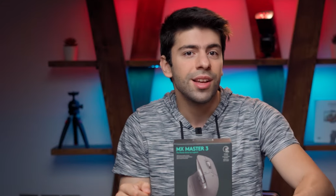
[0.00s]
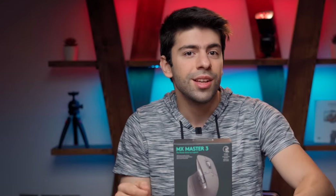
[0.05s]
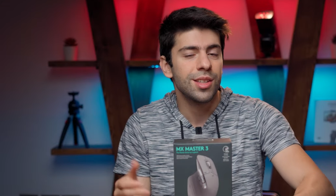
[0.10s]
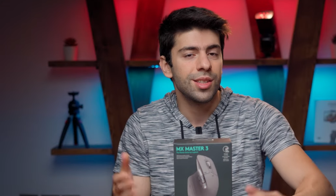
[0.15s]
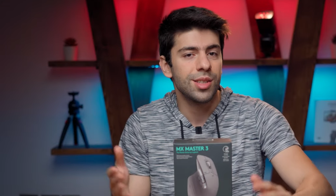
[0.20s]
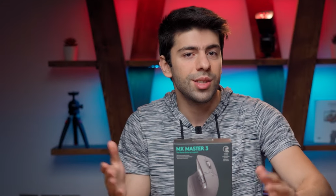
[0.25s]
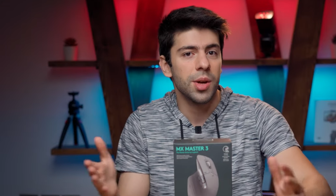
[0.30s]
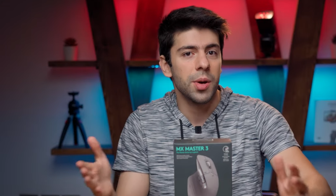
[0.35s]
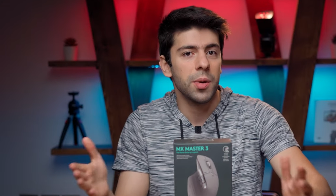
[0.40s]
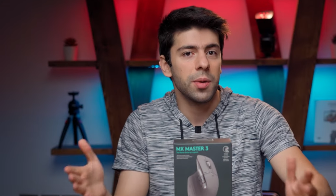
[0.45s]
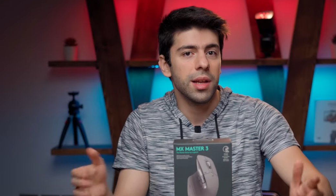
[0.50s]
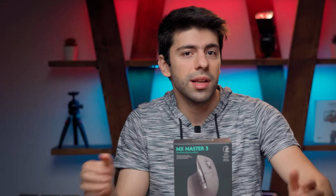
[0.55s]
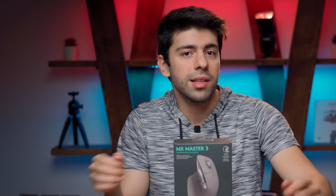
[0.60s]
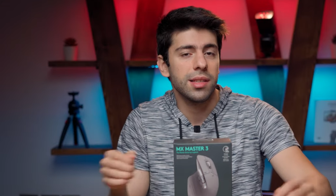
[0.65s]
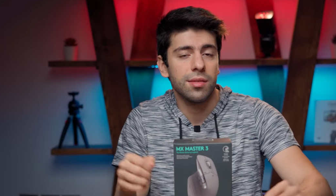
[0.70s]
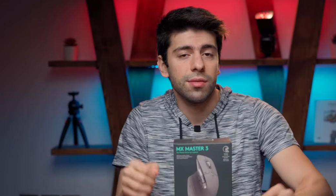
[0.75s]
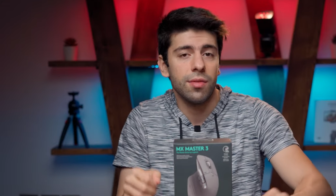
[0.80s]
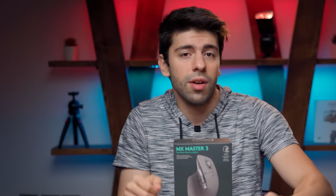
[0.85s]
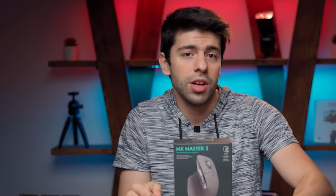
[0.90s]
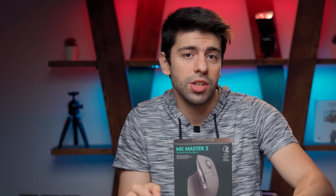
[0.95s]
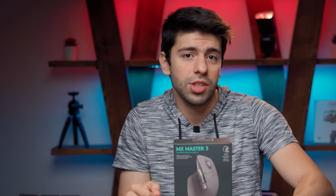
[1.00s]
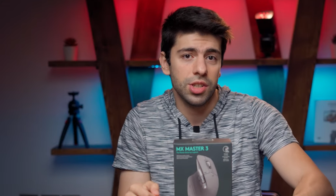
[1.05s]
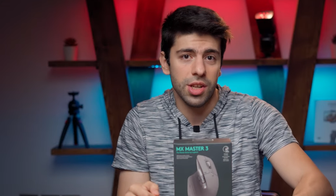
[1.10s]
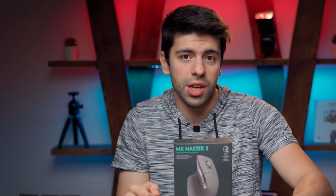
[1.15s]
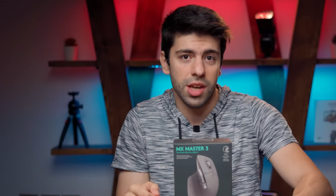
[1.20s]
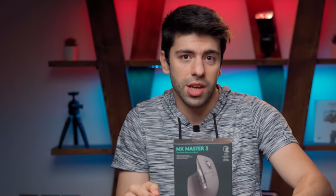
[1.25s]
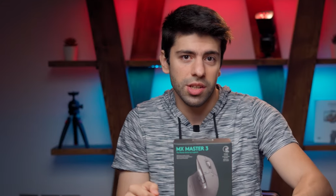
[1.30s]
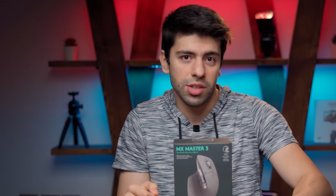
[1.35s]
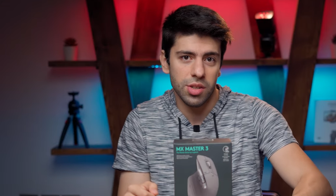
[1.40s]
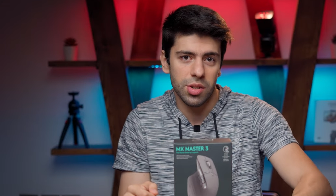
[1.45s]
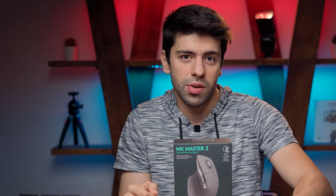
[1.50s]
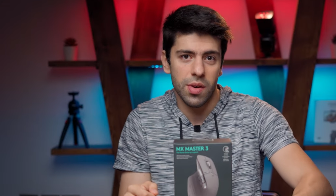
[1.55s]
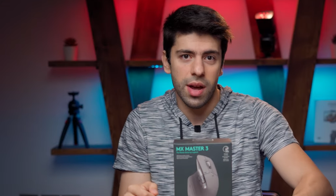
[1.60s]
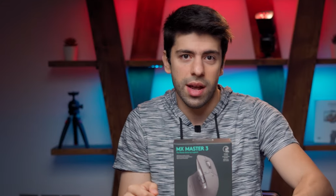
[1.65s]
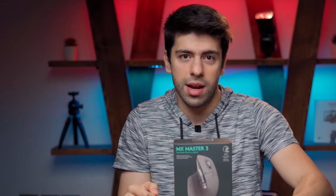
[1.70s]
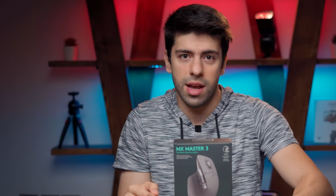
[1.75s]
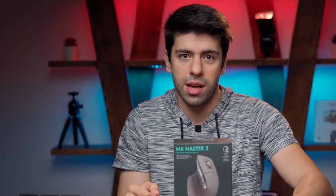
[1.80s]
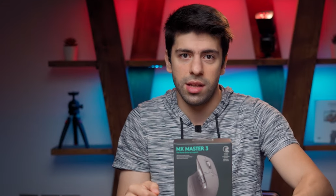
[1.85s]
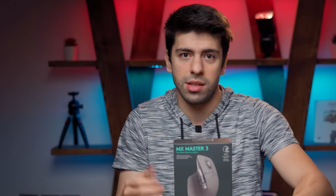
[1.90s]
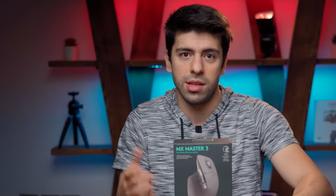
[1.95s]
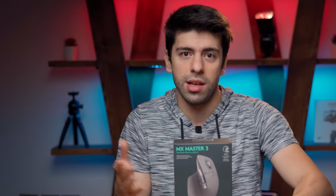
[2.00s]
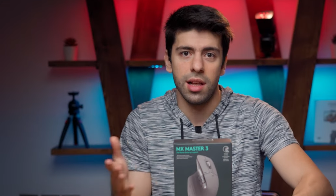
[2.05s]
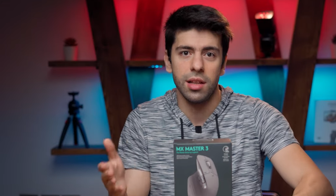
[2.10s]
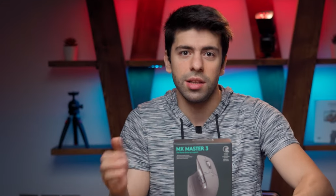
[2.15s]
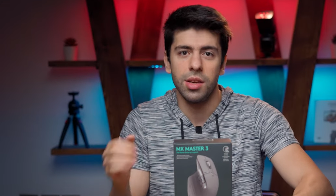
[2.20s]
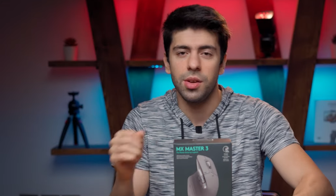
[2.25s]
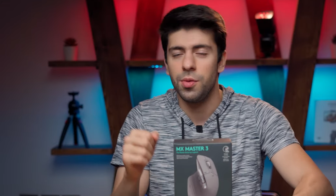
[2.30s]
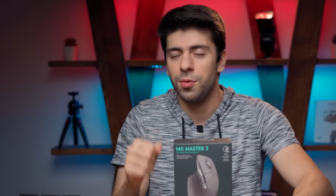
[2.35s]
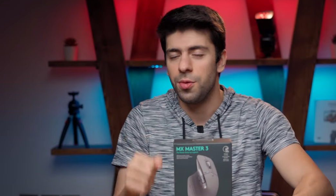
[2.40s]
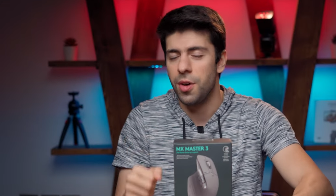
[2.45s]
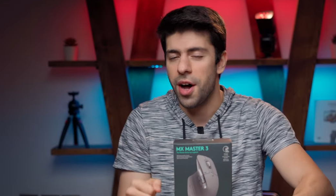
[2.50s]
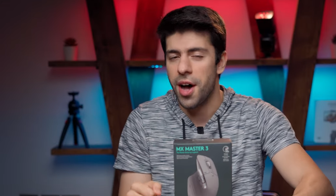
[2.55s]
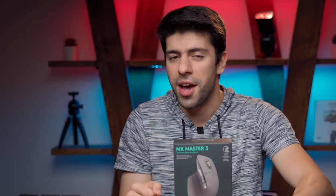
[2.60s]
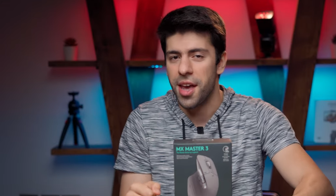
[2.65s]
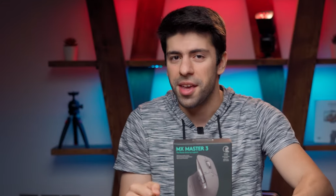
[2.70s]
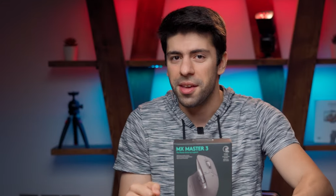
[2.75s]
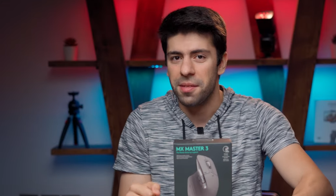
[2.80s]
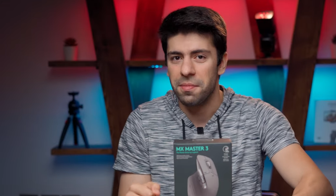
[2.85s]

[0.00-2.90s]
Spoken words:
So let's watch the intro and I tell you why.